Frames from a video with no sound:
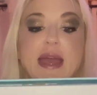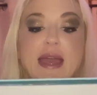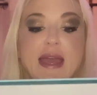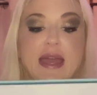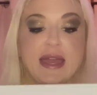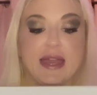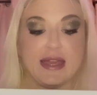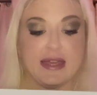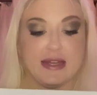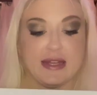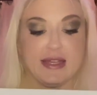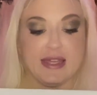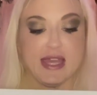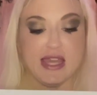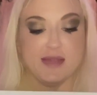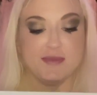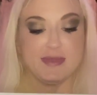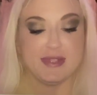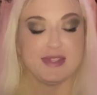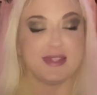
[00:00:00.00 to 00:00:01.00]
And I
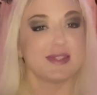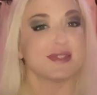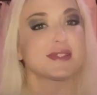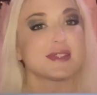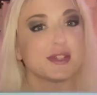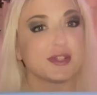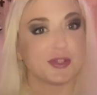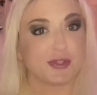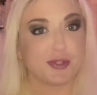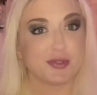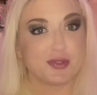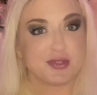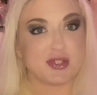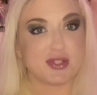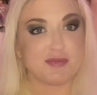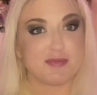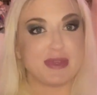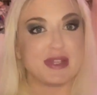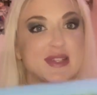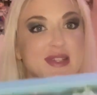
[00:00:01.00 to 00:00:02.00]
came to this conclusion
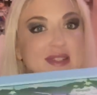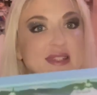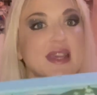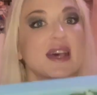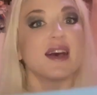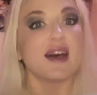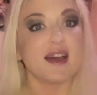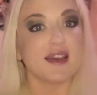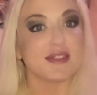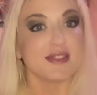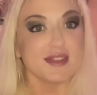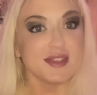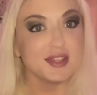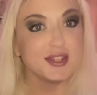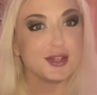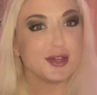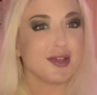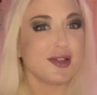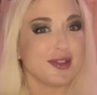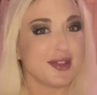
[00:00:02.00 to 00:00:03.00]
because I think
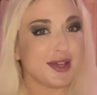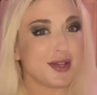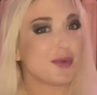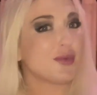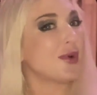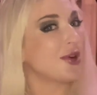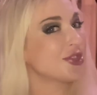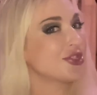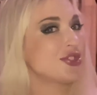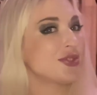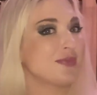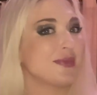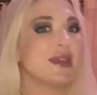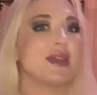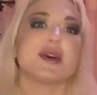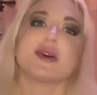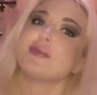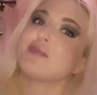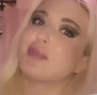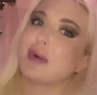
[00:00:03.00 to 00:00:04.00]
y'all like watching me
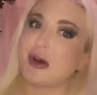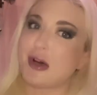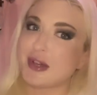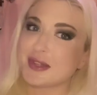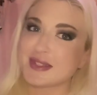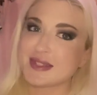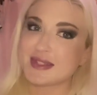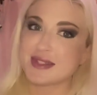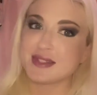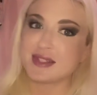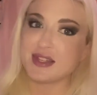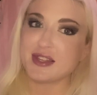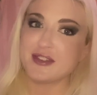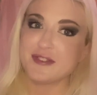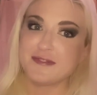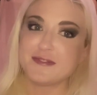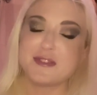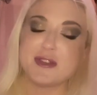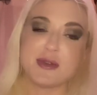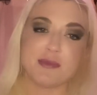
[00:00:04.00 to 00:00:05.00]
unbox
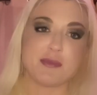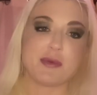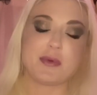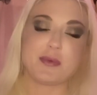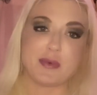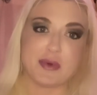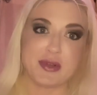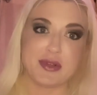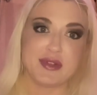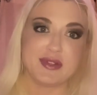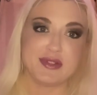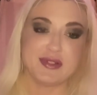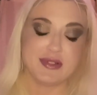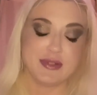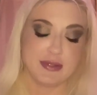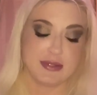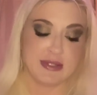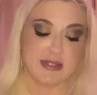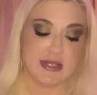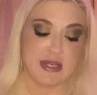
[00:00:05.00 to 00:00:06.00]
stuff, number one.
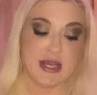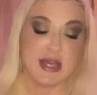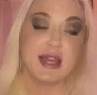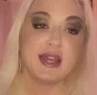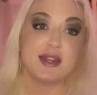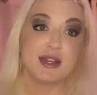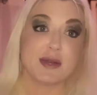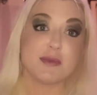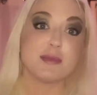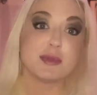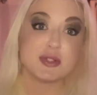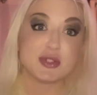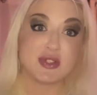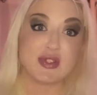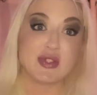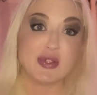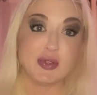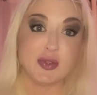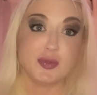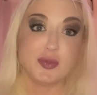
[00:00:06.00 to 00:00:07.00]
Number
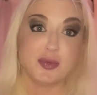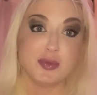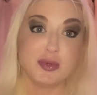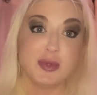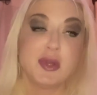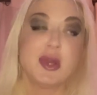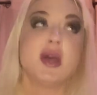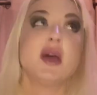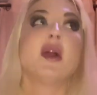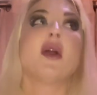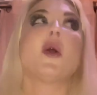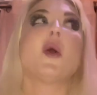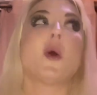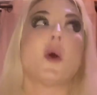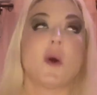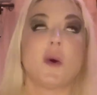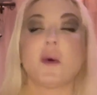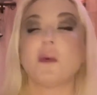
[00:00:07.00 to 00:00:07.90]
two, oh